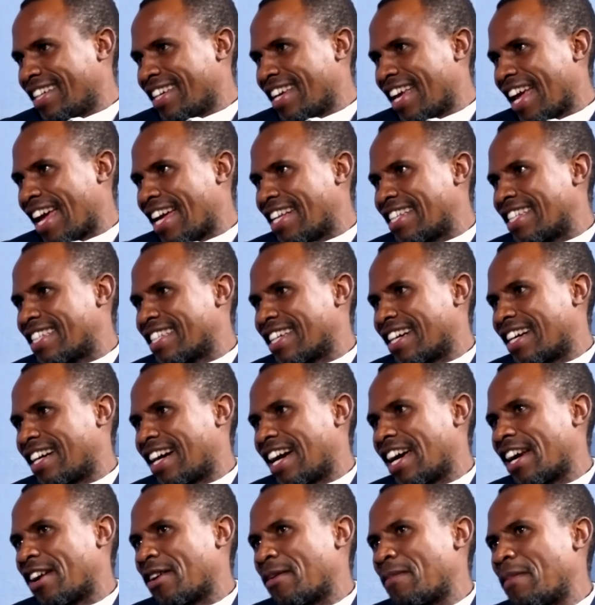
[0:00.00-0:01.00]
And
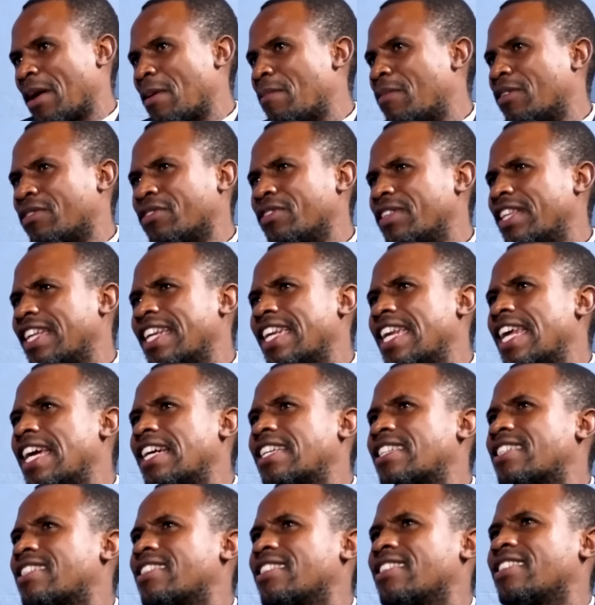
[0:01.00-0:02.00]
I remember for the
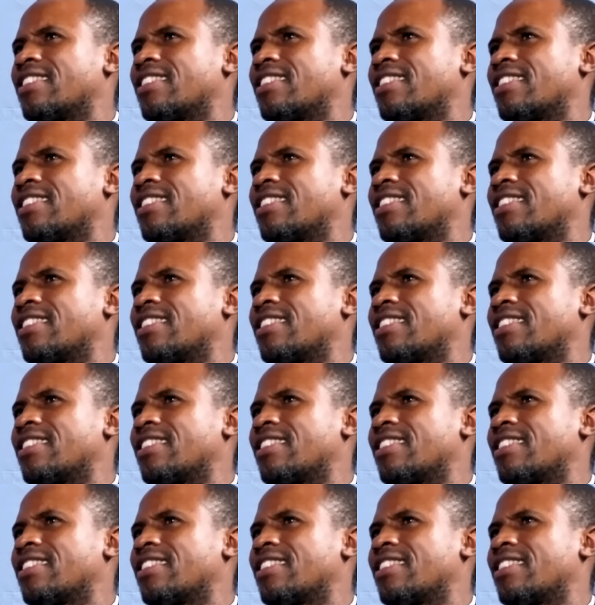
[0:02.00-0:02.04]
next